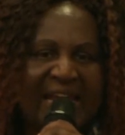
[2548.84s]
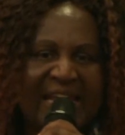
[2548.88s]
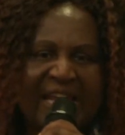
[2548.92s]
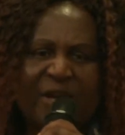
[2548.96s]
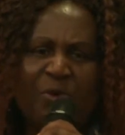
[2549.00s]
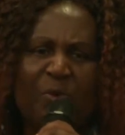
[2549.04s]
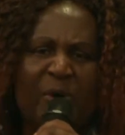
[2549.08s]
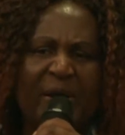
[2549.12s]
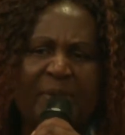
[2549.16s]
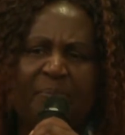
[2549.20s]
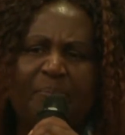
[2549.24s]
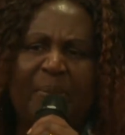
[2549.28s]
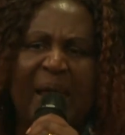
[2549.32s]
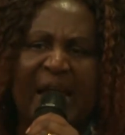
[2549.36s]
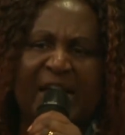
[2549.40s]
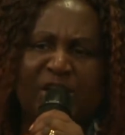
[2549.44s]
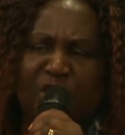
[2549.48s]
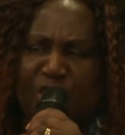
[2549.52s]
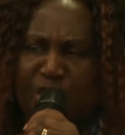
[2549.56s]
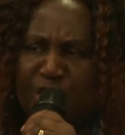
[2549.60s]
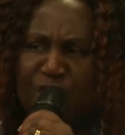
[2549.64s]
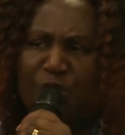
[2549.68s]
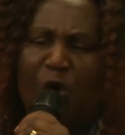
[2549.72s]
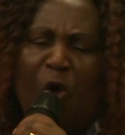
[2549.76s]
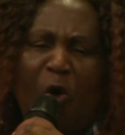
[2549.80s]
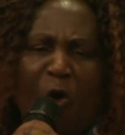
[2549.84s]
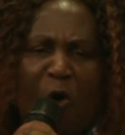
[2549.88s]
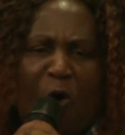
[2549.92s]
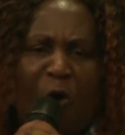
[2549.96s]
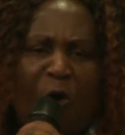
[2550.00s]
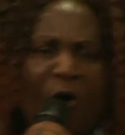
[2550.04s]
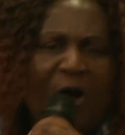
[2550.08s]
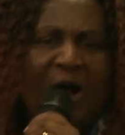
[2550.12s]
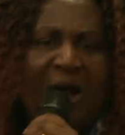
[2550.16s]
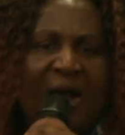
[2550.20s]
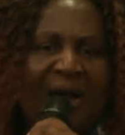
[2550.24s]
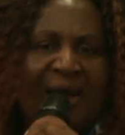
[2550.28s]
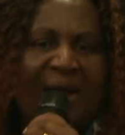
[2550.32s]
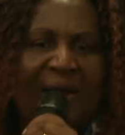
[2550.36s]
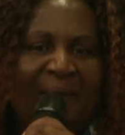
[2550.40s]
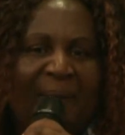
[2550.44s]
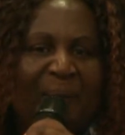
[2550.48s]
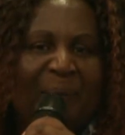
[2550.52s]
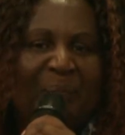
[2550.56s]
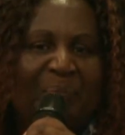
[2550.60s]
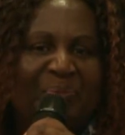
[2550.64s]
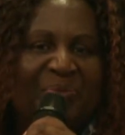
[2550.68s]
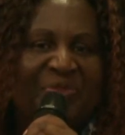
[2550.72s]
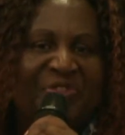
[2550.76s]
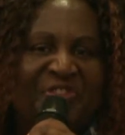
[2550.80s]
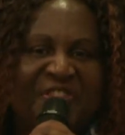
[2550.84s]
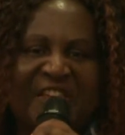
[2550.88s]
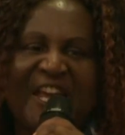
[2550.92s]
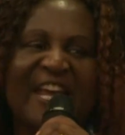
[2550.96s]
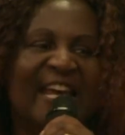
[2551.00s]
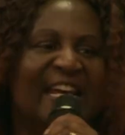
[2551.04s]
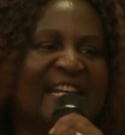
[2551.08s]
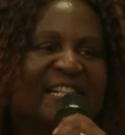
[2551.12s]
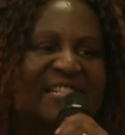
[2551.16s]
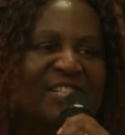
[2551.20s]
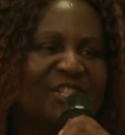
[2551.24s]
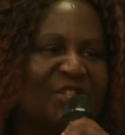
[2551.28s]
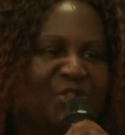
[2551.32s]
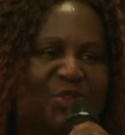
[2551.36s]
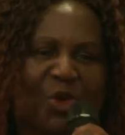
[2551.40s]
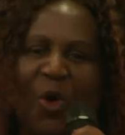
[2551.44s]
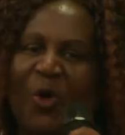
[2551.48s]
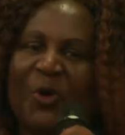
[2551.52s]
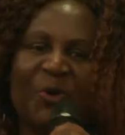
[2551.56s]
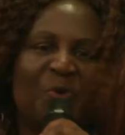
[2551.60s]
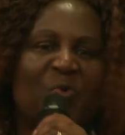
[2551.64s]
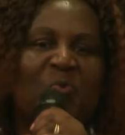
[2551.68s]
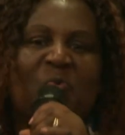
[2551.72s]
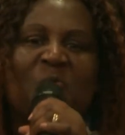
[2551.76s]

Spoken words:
he will make sure things don't